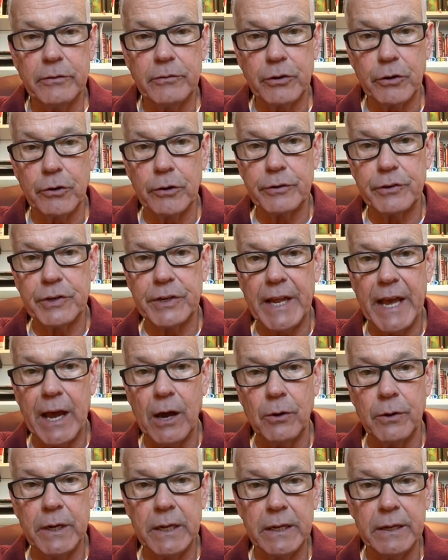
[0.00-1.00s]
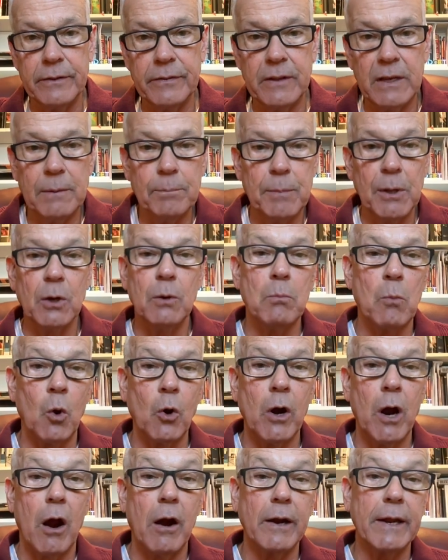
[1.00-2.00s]
a church down in the
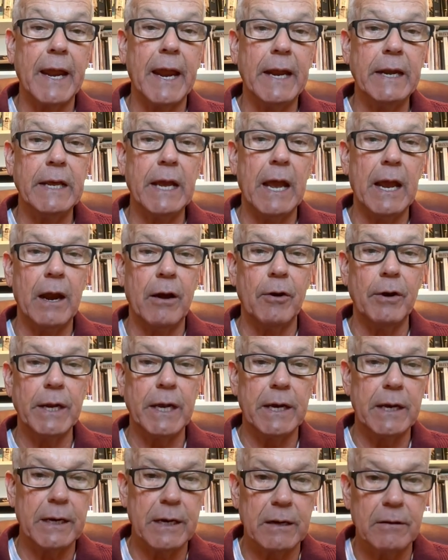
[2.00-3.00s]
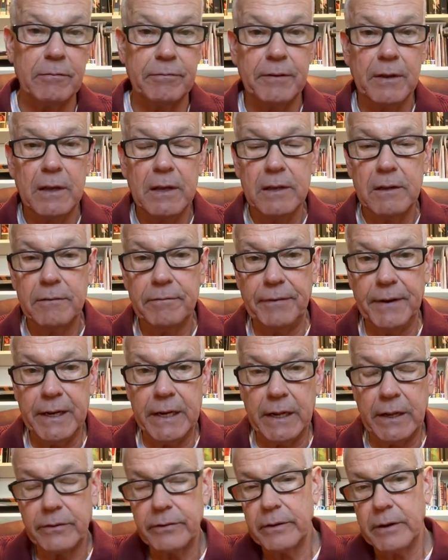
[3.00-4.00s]
Biltmore, Arcadia area of
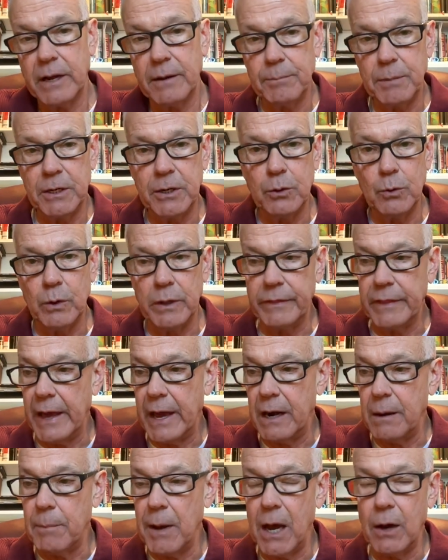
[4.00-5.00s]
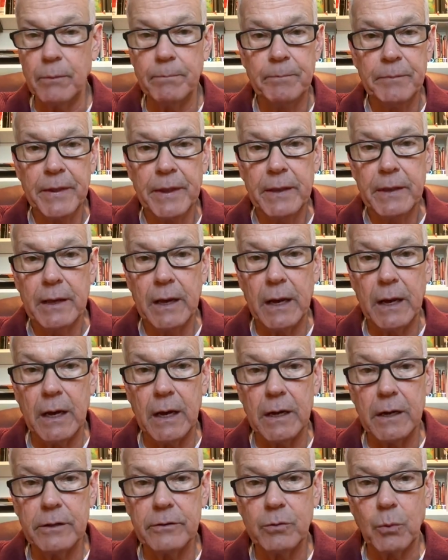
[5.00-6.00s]
Phoenix. And I've been doing that about
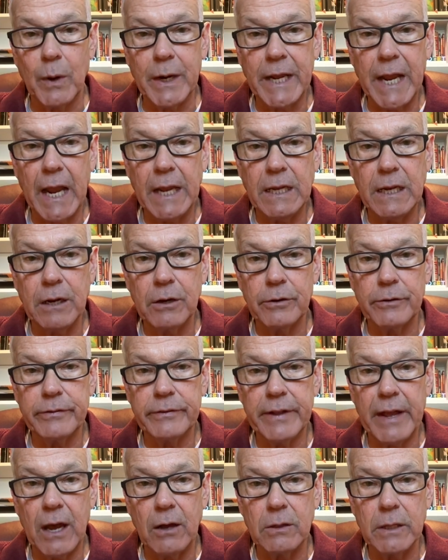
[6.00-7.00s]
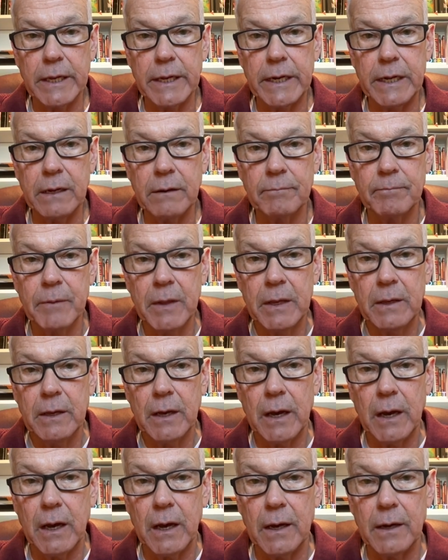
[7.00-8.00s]
28 years now, leading
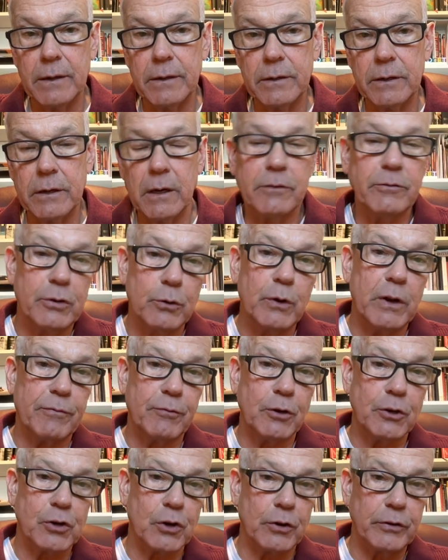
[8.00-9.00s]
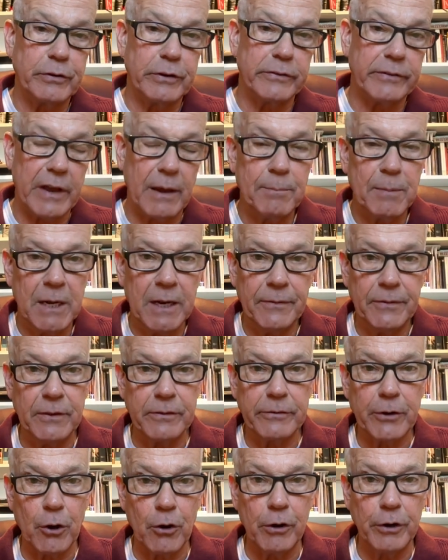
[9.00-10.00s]
2 different churches. I've been at
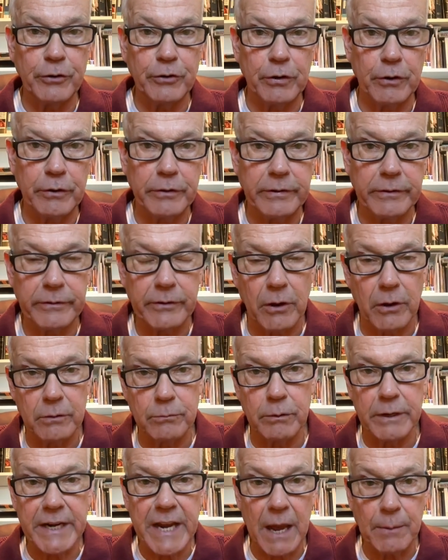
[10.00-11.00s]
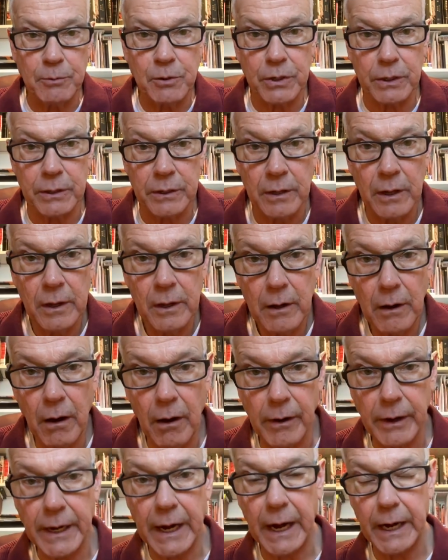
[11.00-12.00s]
this current church. It's called Redemption
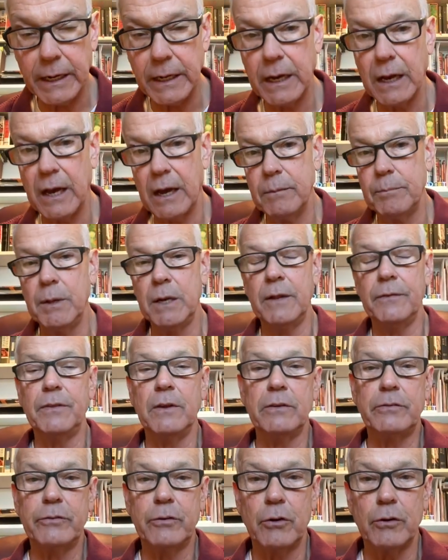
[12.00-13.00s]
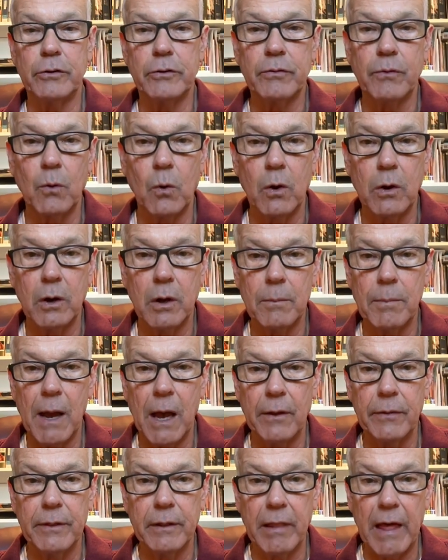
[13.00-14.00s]
Arcadia. I've been at this church for
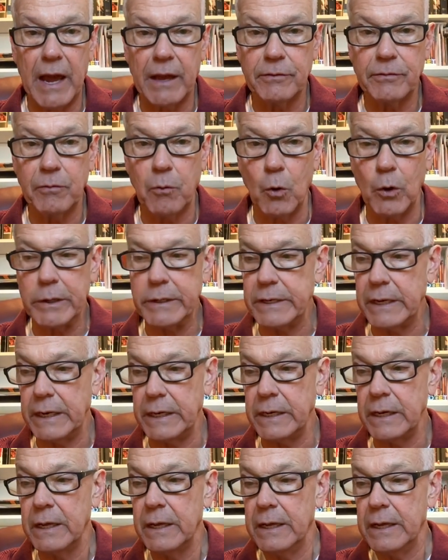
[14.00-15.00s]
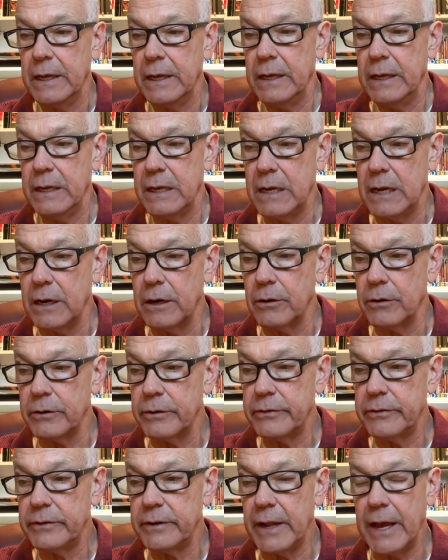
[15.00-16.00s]
about the last 14
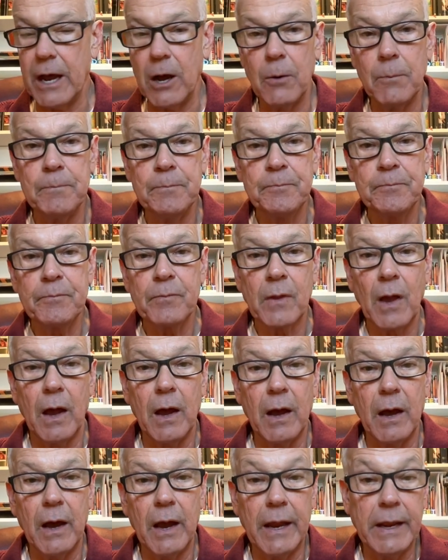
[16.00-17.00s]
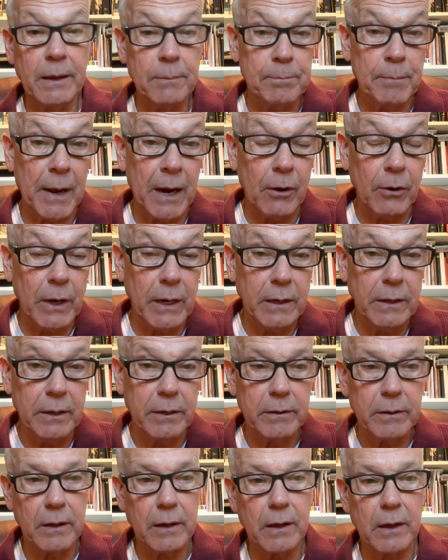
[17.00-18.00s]
years now. I am married,
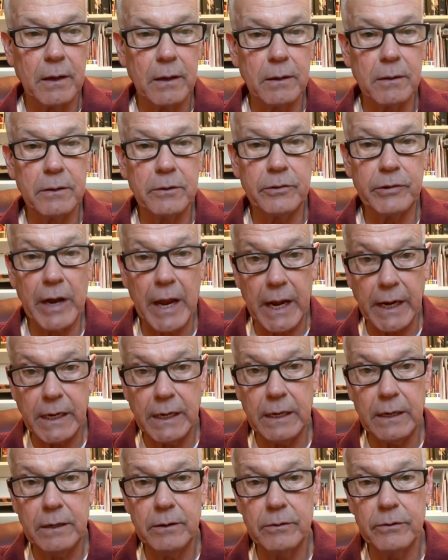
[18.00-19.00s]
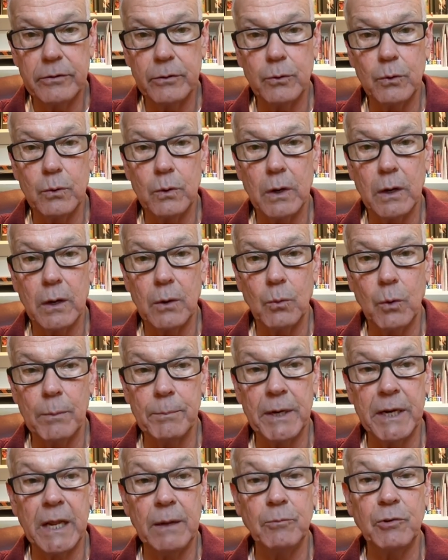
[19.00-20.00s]
Jackie, to a
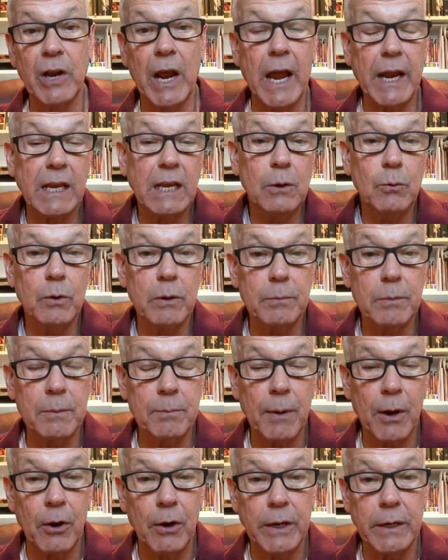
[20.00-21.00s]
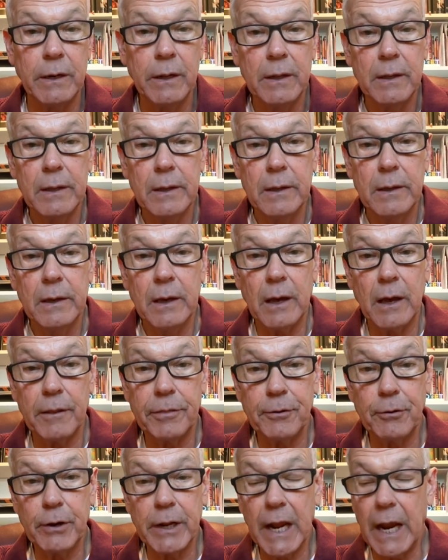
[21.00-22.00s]
woman named Jackie. We've been married
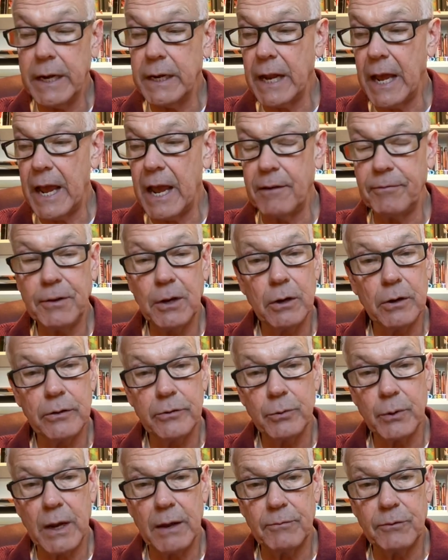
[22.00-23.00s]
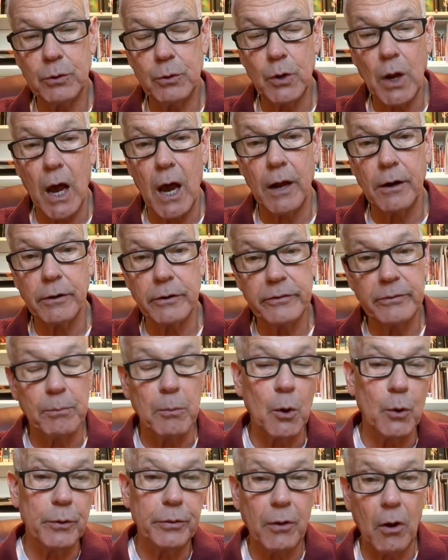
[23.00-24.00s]
38 and a half years. We have 2 daughters.
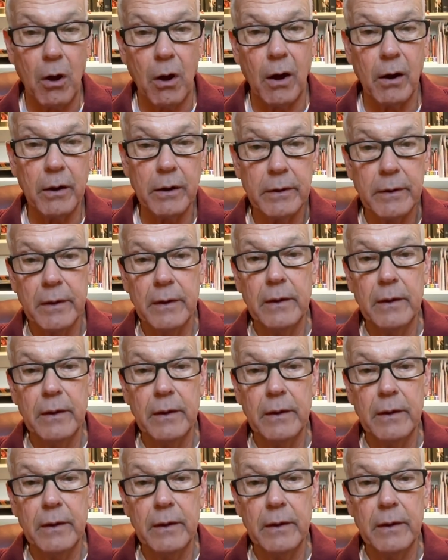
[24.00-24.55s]
Both are